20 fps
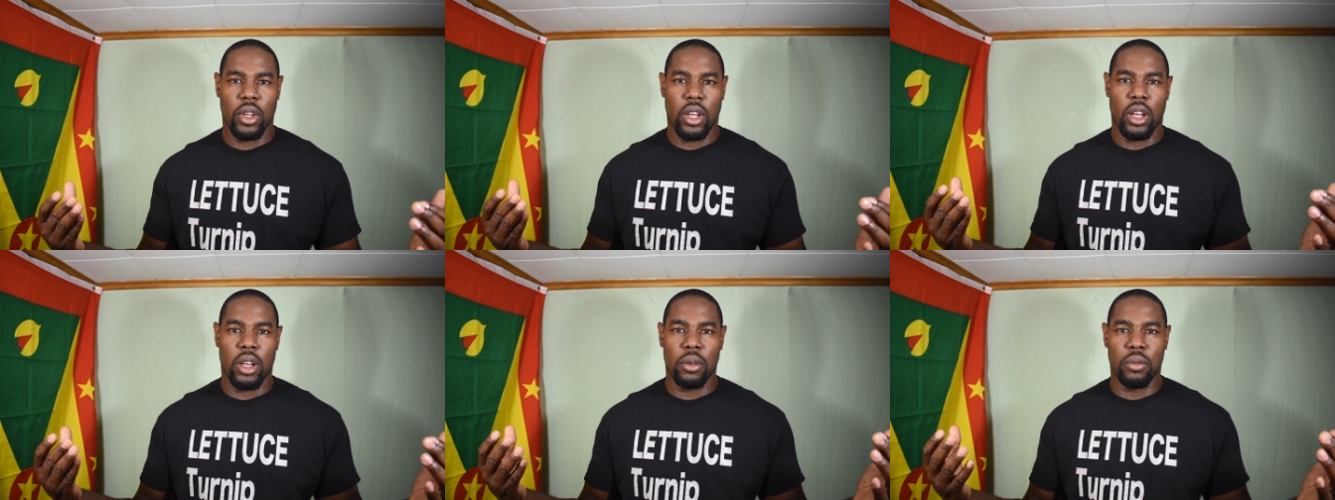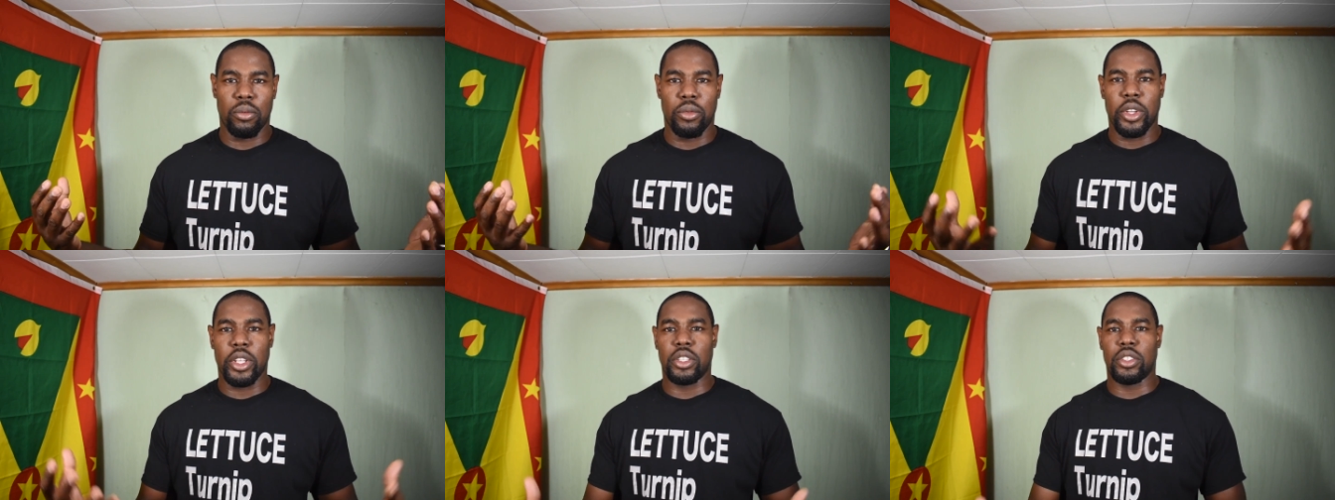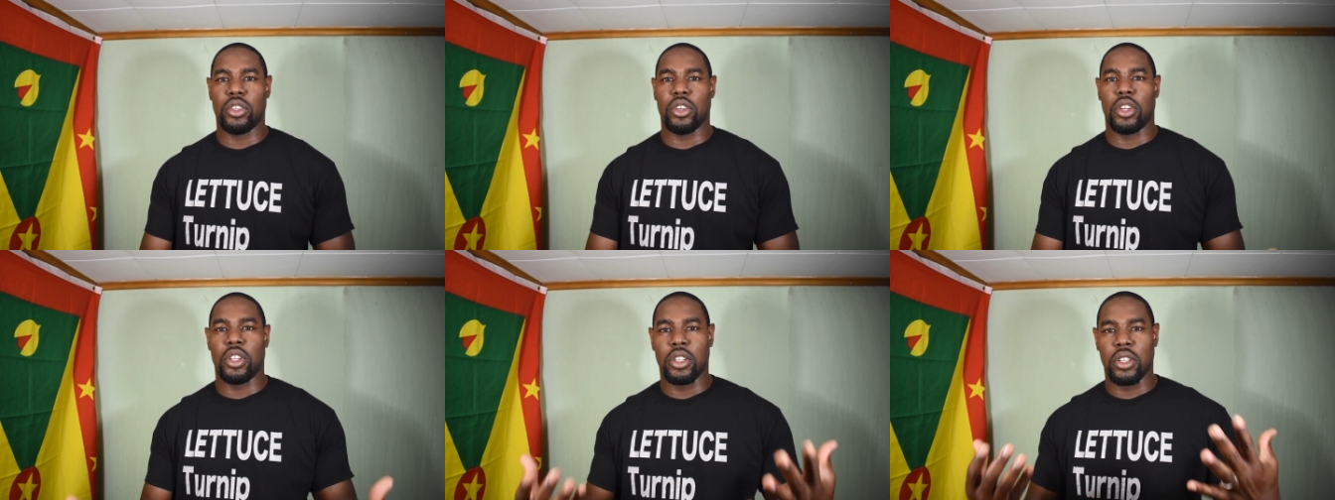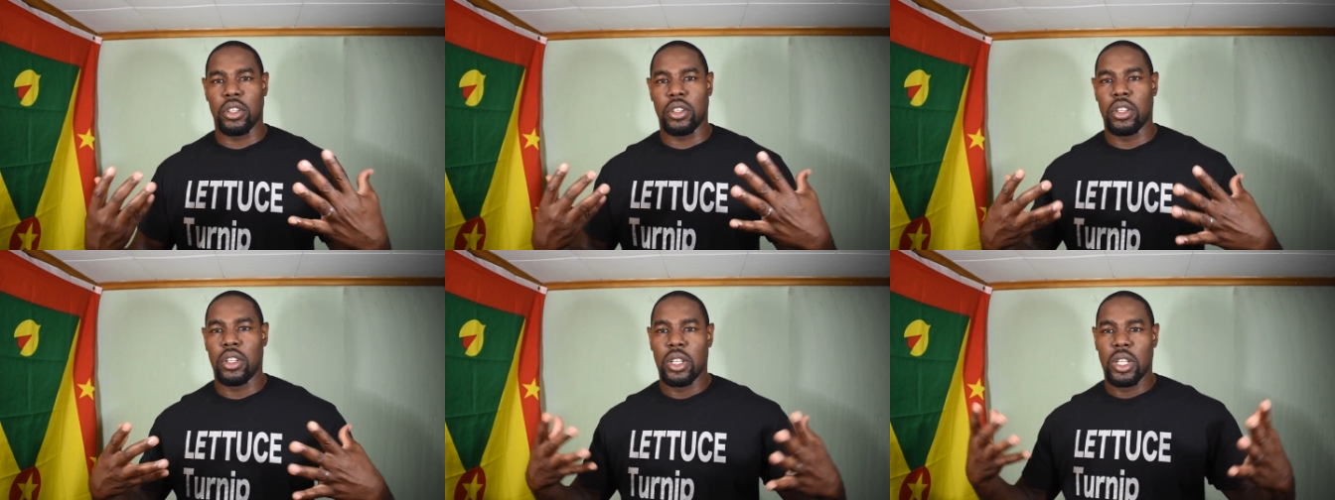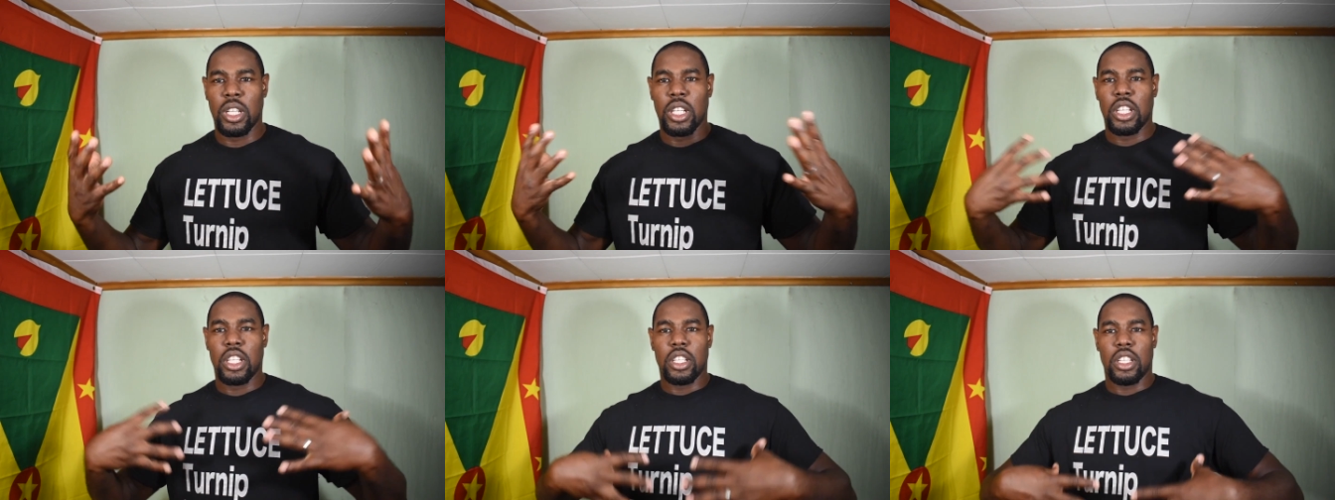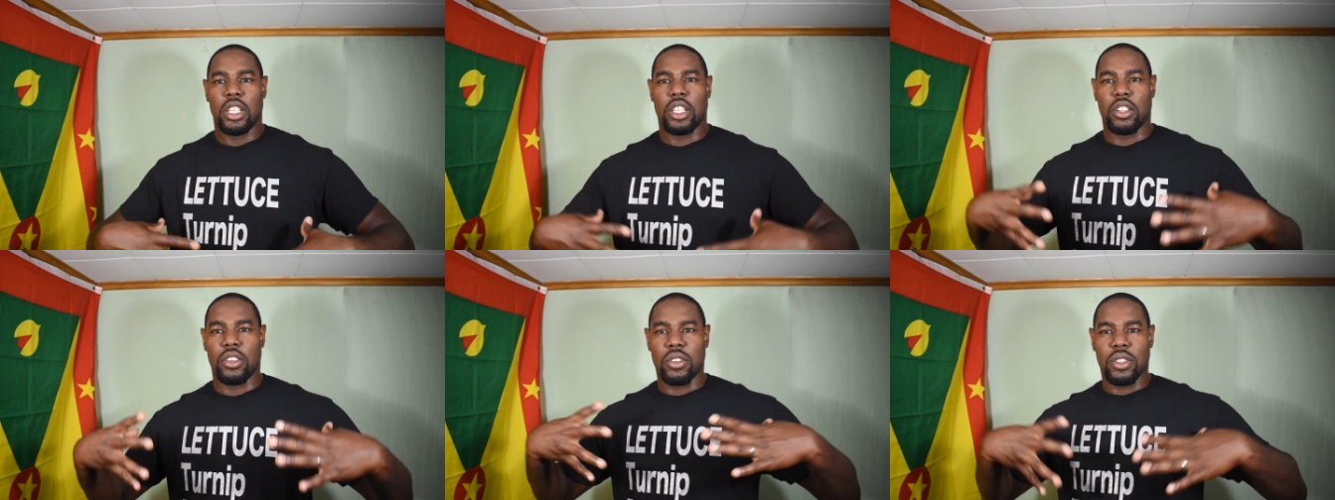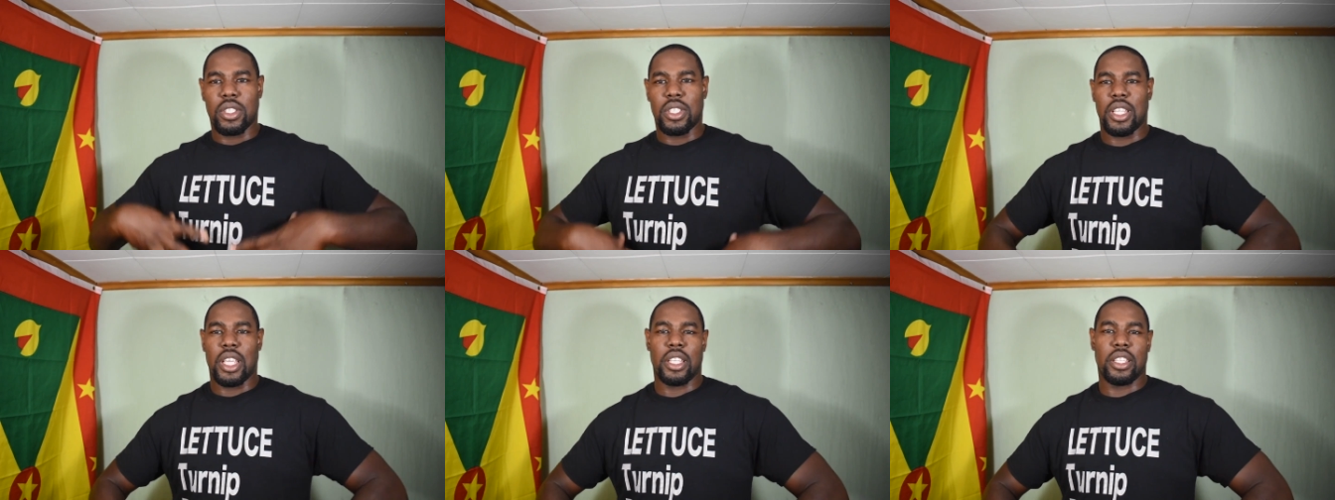uh, return, you know,
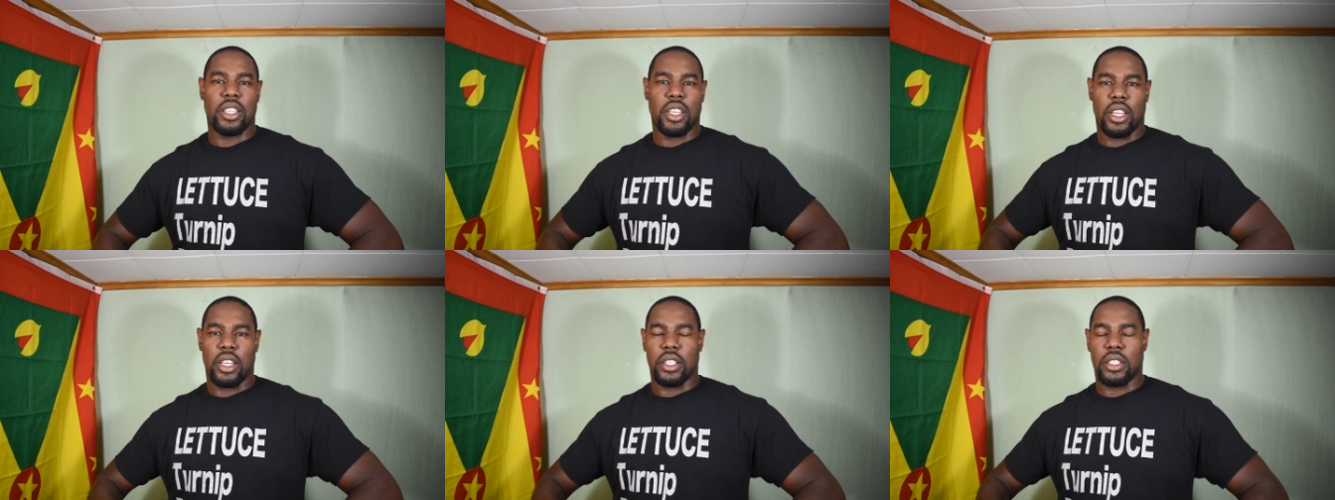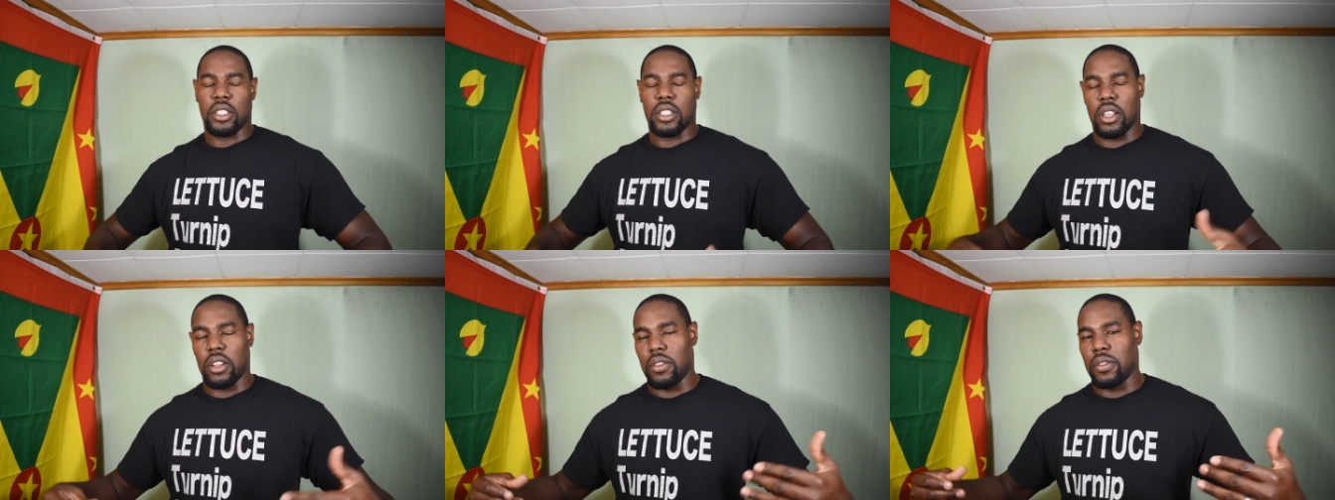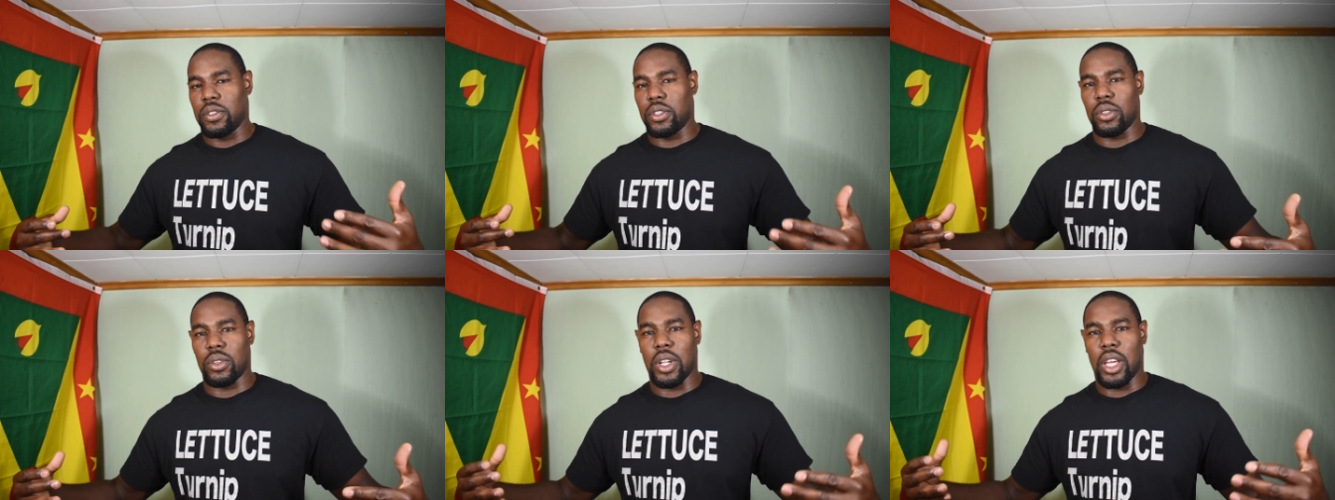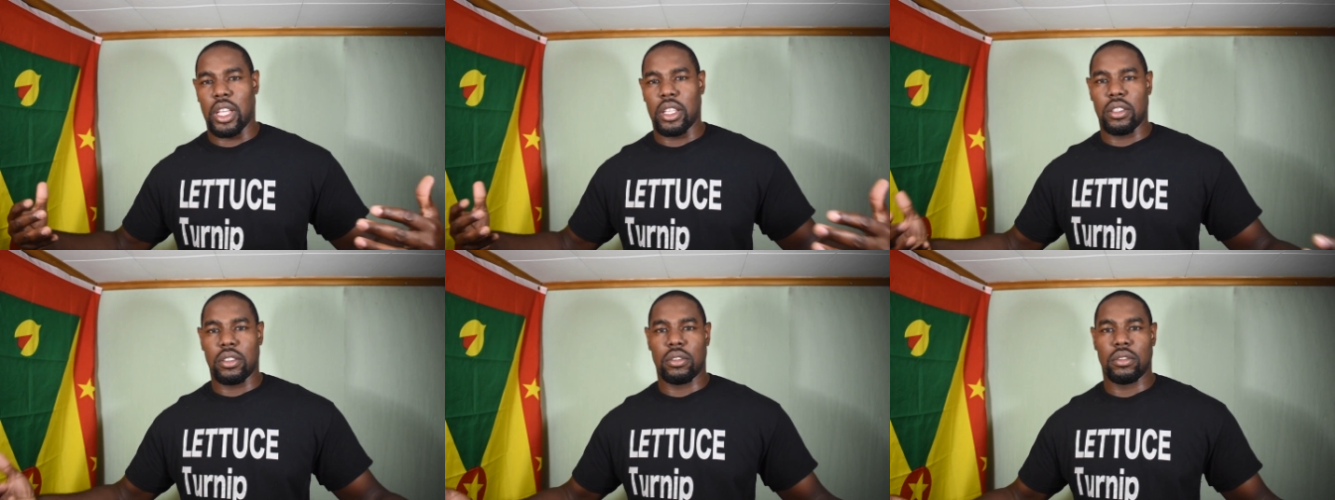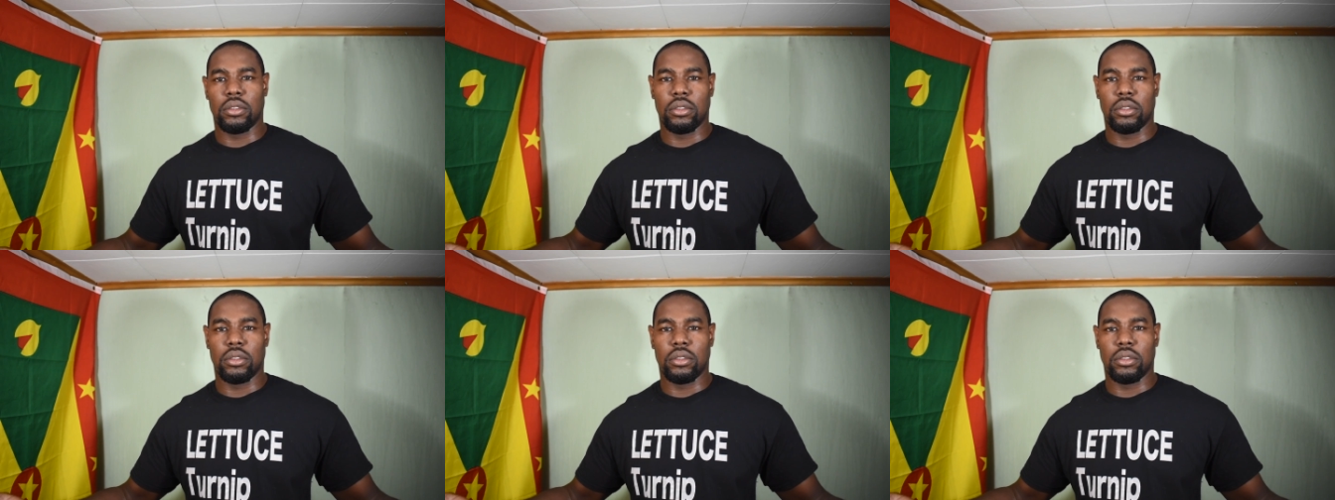center yourself so that,